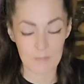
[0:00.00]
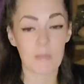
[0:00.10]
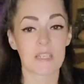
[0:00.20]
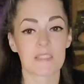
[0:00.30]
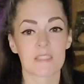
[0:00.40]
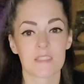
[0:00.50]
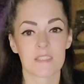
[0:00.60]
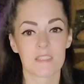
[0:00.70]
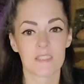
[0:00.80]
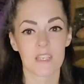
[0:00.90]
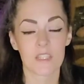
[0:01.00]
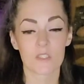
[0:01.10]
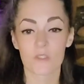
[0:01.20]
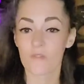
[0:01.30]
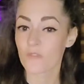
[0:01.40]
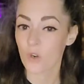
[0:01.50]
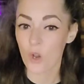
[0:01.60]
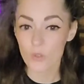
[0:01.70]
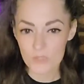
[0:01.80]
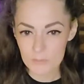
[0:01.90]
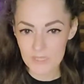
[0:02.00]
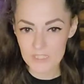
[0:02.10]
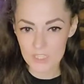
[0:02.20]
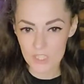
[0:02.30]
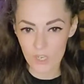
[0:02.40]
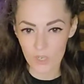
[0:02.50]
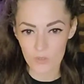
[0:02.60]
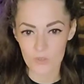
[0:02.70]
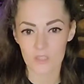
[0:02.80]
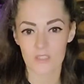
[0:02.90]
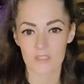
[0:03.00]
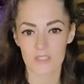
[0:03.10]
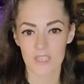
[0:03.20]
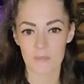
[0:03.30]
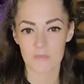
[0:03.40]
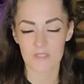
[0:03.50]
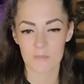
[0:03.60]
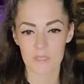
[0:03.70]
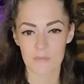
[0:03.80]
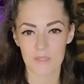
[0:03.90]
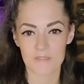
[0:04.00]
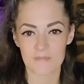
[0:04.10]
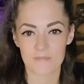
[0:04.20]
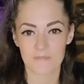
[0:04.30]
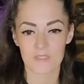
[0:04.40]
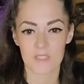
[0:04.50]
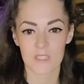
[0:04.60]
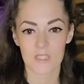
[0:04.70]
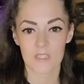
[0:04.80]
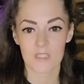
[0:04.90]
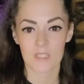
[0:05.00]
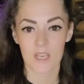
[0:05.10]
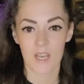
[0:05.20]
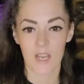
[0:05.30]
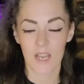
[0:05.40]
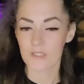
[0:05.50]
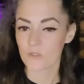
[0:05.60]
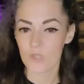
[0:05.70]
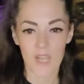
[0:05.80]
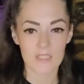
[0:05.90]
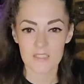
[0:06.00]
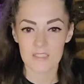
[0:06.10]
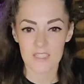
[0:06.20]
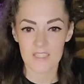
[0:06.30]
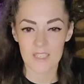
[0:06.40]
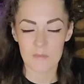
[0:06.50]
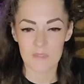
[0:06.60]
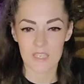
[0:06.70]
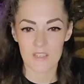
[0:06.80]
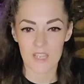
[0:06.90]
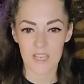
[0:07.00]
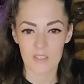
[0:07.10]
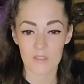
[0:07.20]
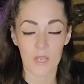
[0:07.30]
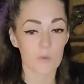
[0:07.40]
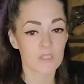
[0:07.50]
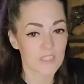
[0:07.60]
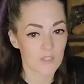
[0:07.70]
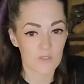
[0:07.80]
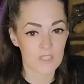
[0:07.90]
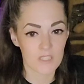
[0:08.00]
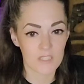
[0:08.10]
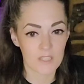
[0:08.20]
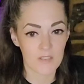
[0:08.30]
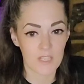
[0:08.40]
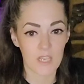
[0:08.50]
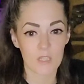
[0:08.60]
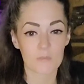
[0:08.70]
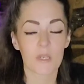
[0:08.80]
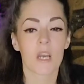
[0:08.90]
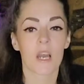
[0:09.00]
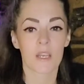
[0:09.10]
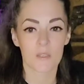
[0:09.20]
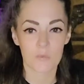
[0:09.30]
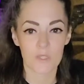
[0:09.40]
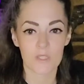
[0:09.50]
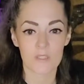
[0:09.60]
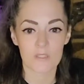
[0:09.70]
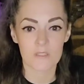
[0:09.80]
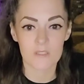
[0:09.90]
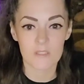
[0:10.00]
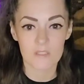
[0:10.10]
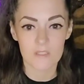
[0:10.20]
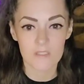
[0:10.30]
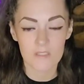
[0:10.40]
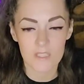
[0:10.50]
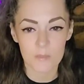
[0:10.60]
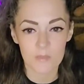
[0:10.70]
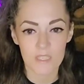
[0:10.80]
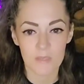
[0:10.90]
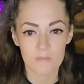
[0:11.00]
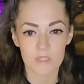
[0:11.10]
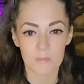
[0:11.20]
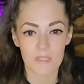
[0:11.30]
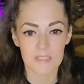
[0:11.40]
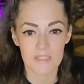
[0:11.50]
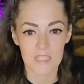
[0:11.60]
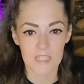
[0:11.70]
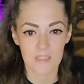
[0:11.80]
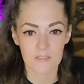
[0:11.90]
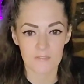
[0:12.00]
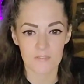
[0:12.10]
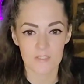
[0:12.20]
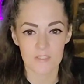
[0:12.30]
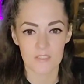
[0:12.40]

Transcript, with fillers: But it's for only me to know the names of the people. I do not say the names out loud. I will say the rest of the stuff out loud, but I will keep the names to myself.